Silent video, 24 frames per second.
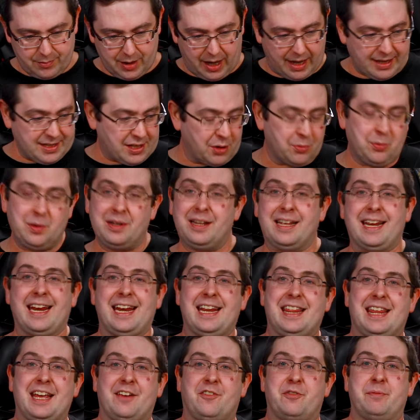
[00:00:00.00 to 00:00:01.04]
Is there really
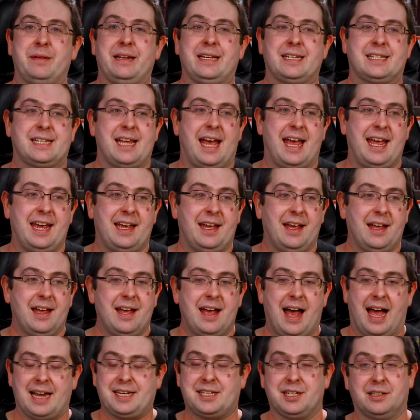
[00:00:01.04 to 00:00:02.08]
anything for me to say?
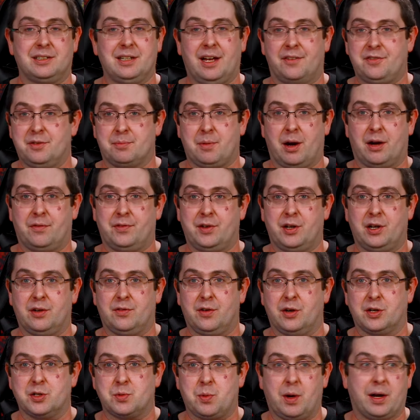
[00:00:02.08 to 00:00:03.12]
I still love the Marvel
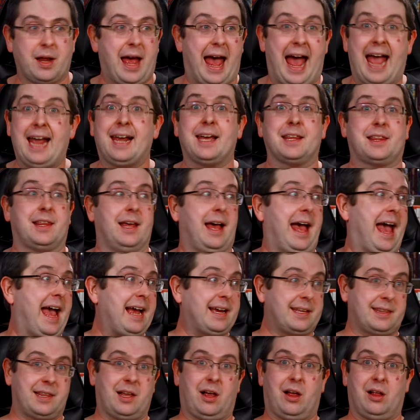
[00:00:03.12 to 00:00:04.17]
Universe. What, Agatha
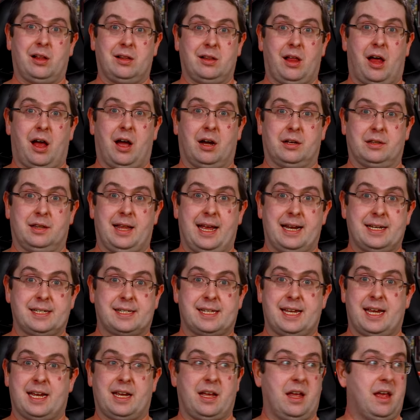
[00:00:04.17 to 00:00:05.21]
all along, latest
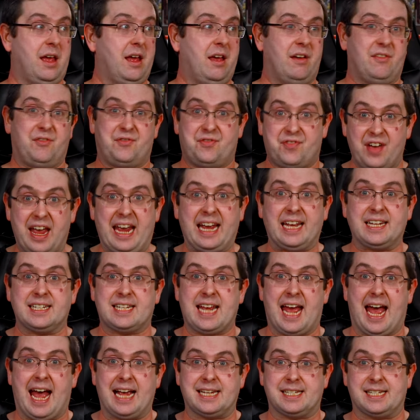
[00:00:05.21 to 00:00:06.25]
thing?
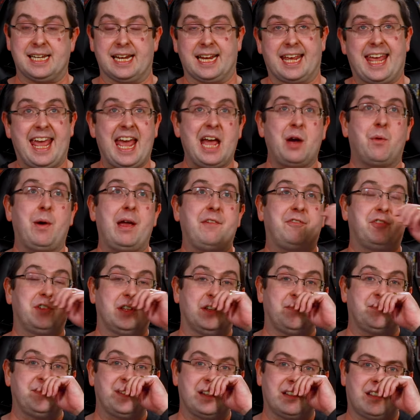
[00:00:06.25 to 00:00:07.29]
Fantastic. Can't wait for
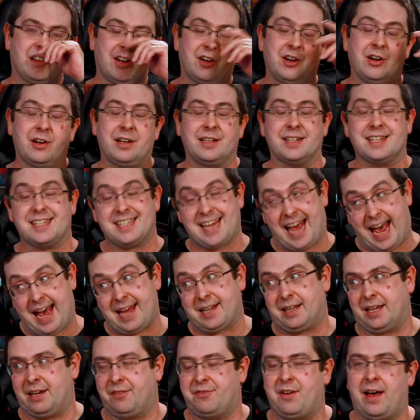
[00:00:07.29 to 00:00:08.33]
the third and
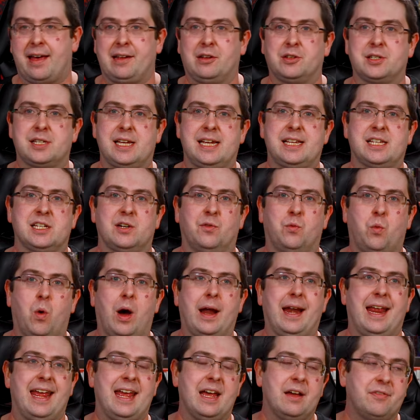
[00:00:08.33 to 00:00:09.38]
sadly final season of
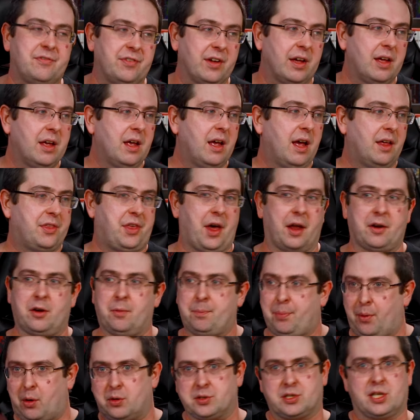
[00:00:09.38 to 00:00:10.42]
What If.
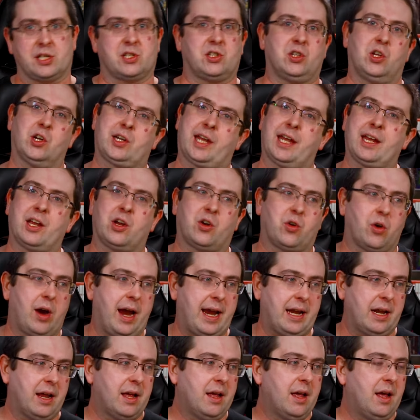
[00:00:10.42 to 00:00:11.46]
Thunderbolts is looking
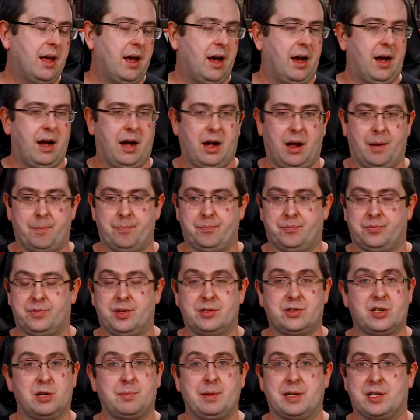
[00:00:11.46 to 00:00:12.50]
great.
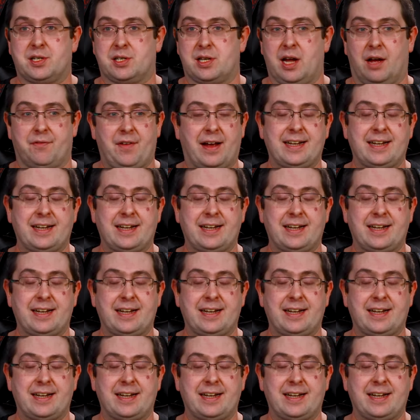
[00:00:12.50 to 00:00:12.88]
There's so much stuff.